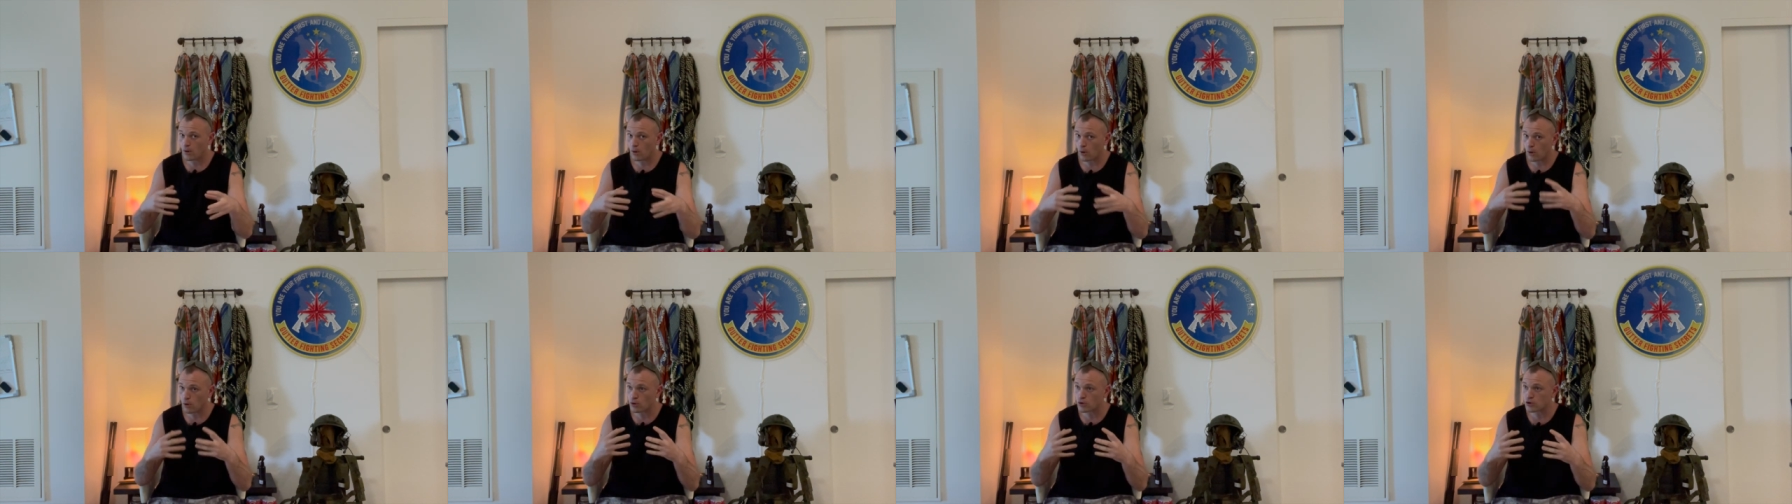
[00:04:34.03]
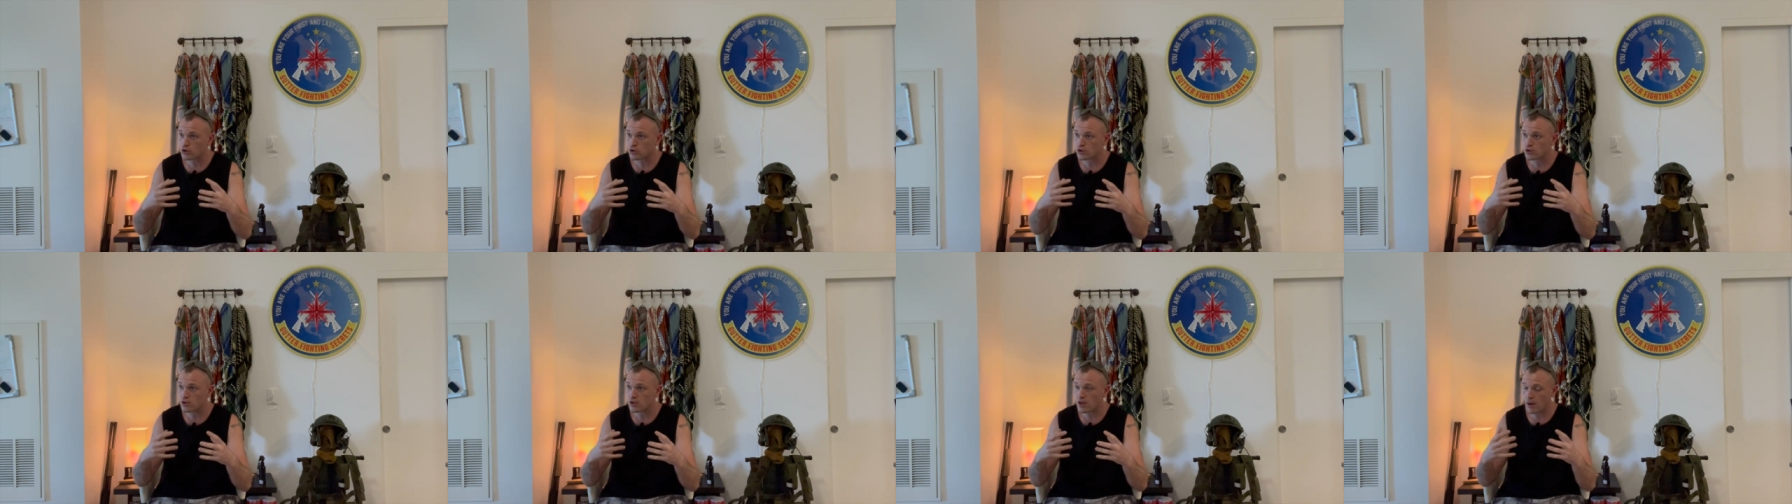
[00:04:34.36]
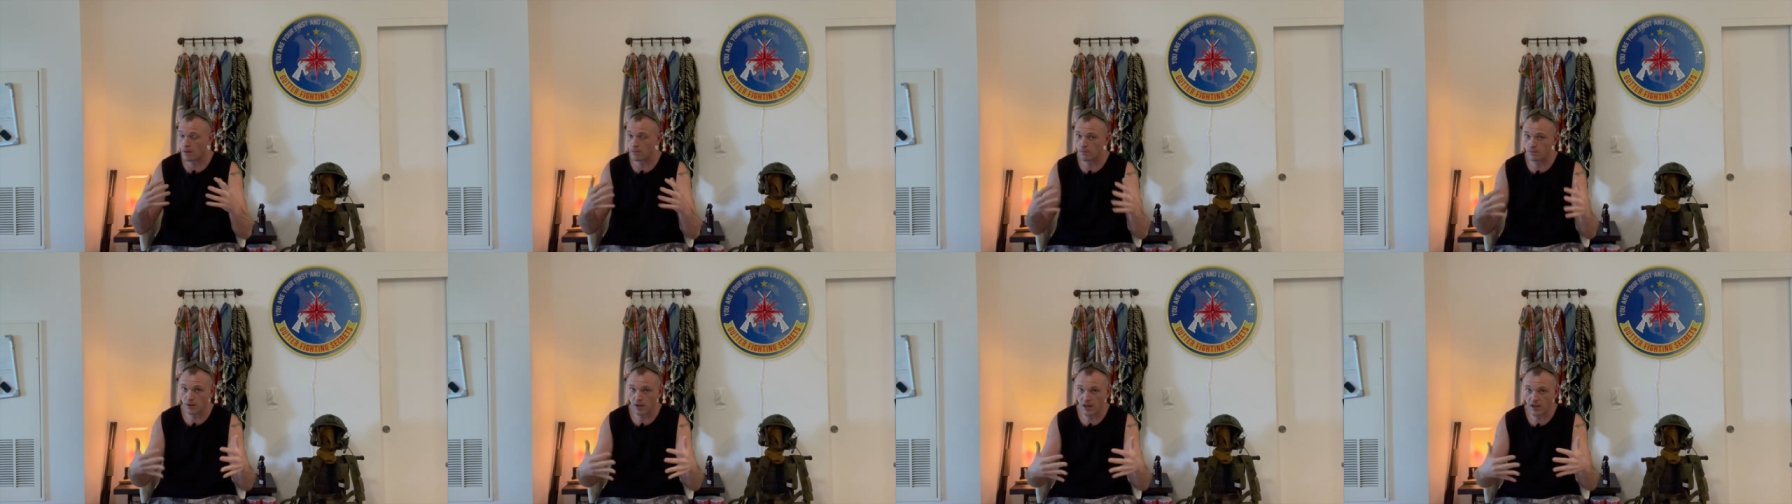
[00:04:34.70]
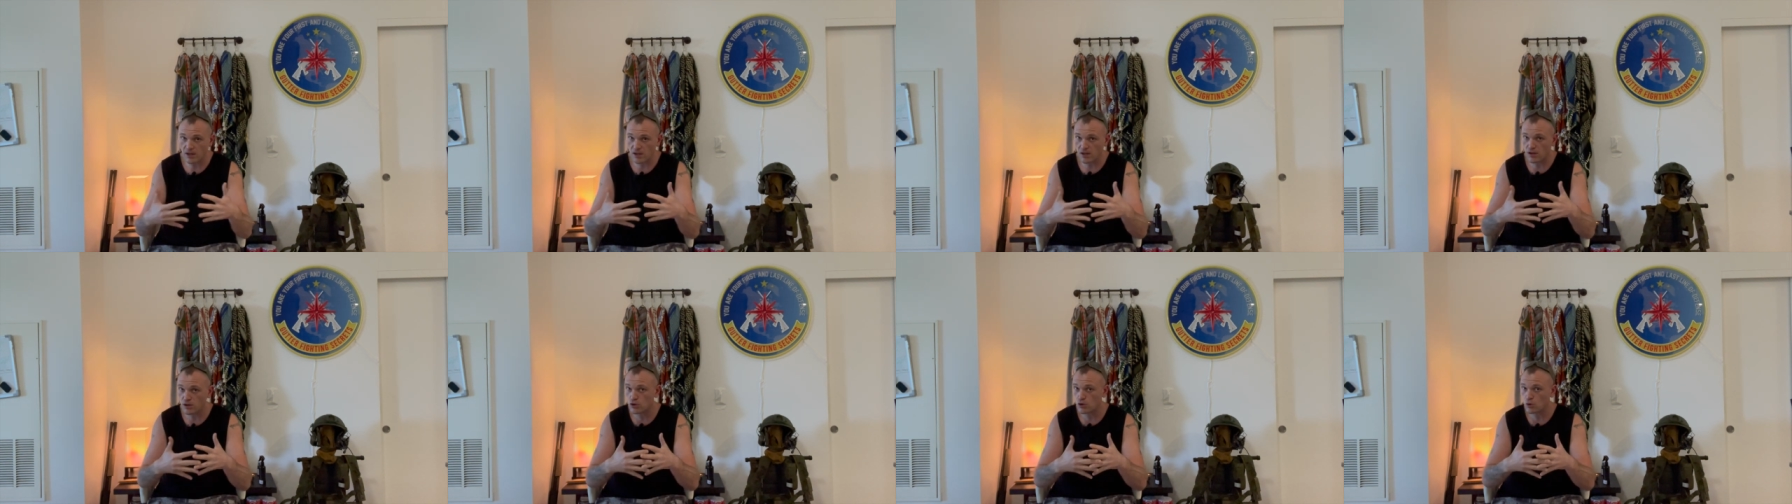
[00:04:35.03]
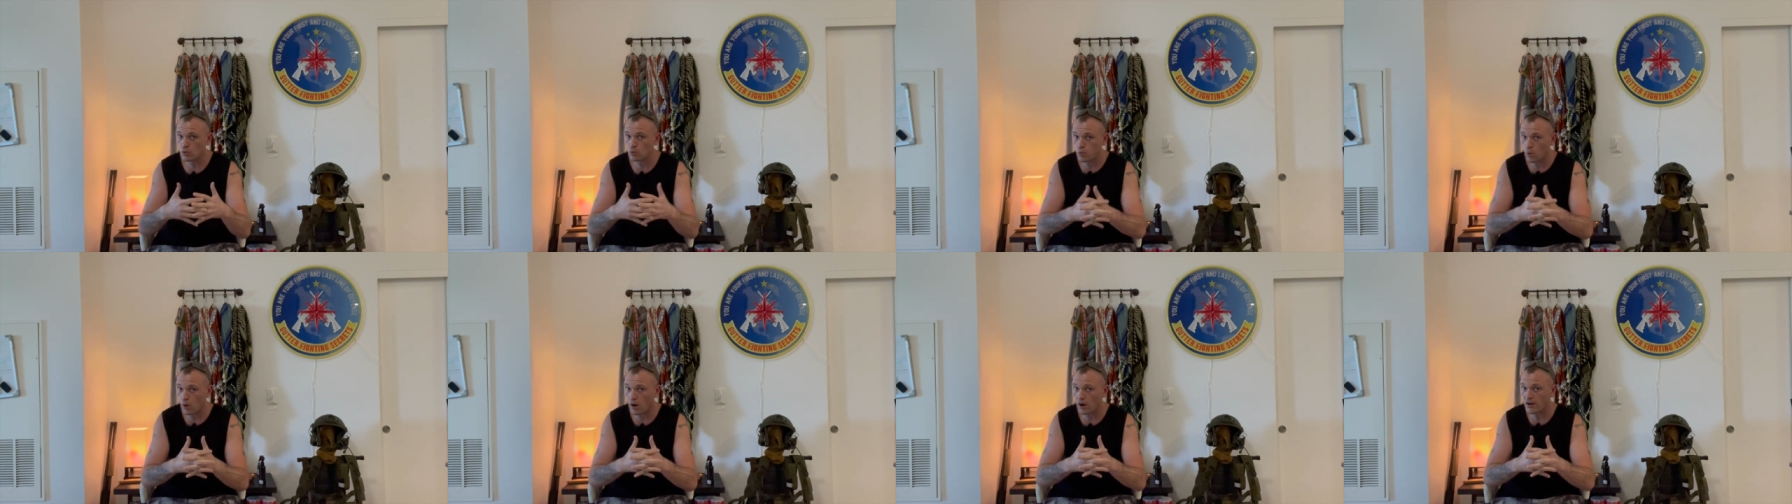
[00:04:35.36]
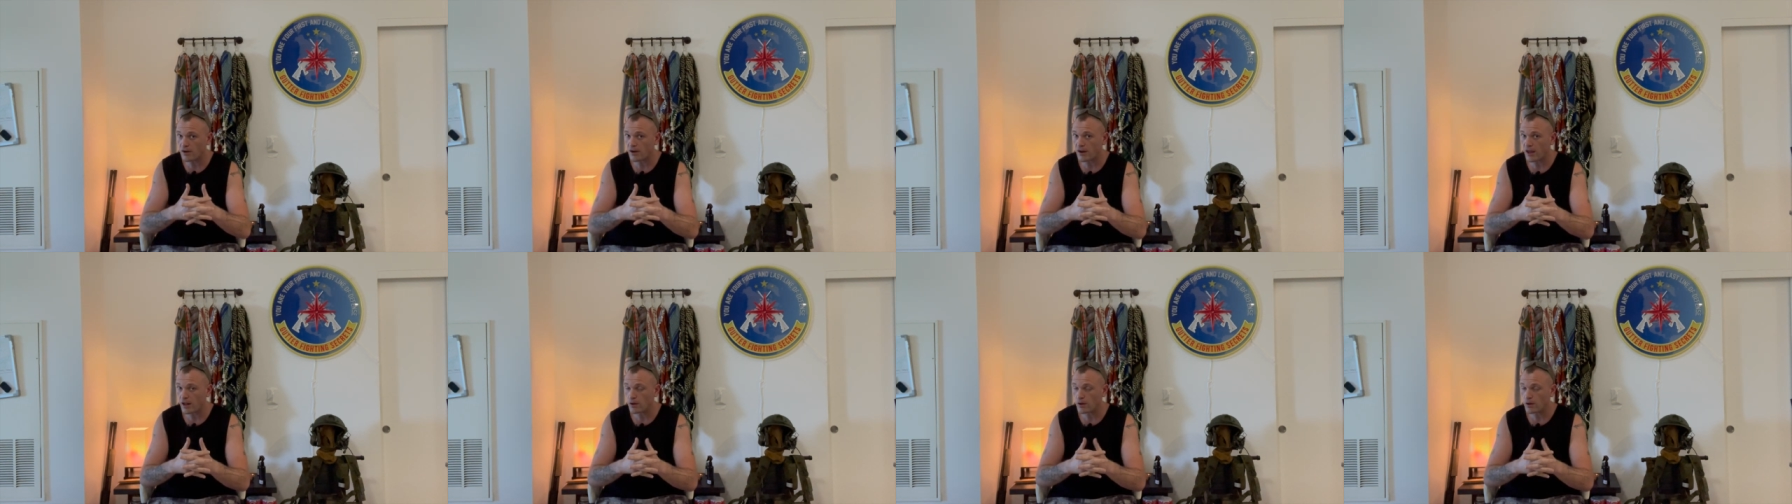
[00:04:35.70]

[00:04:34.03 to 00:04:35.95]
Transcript: arts that blend into one,